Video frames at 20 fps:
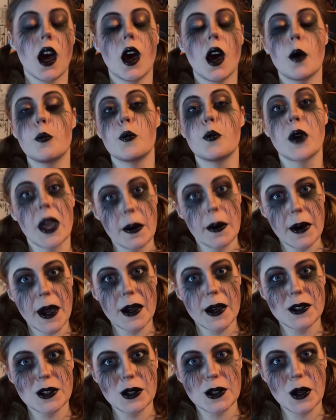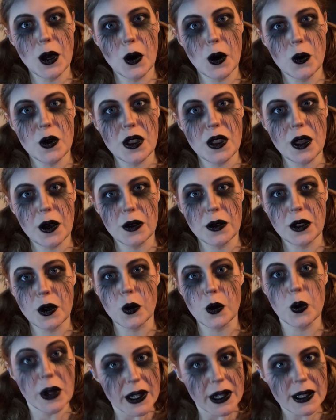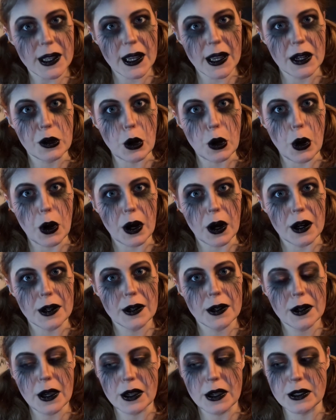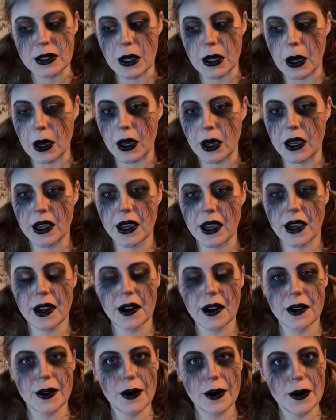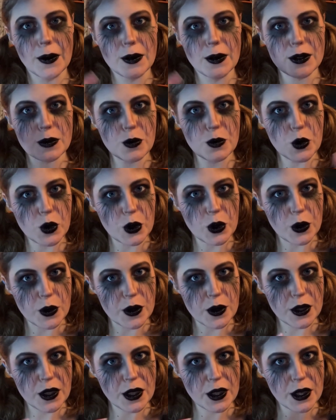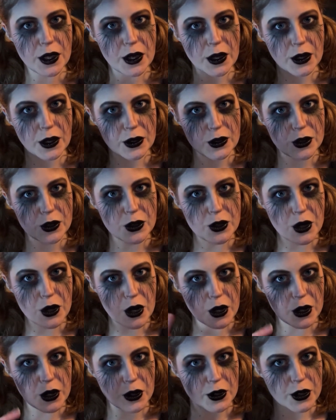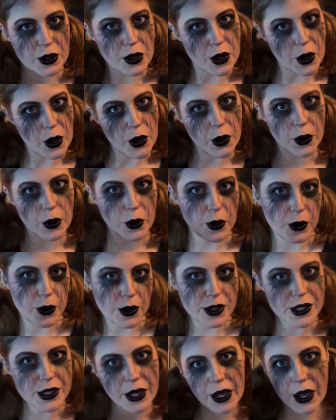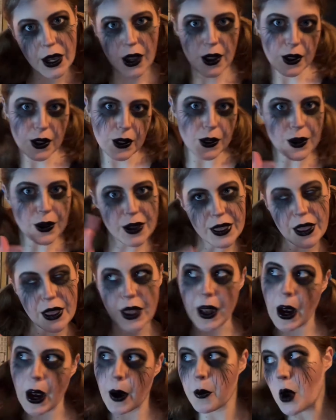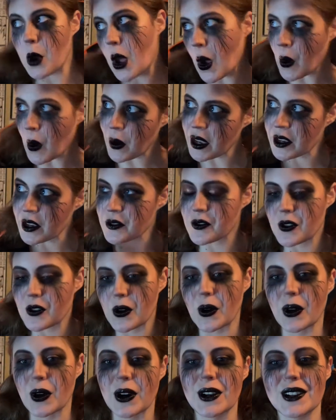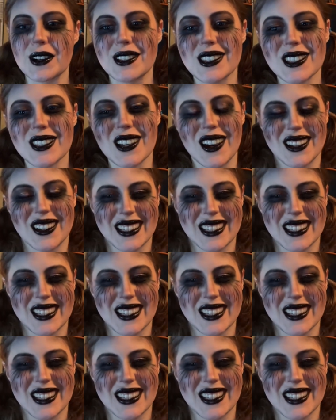Maybe I should go without the ring light on, because it kind of goes more with the darker toned look that I'm going for. So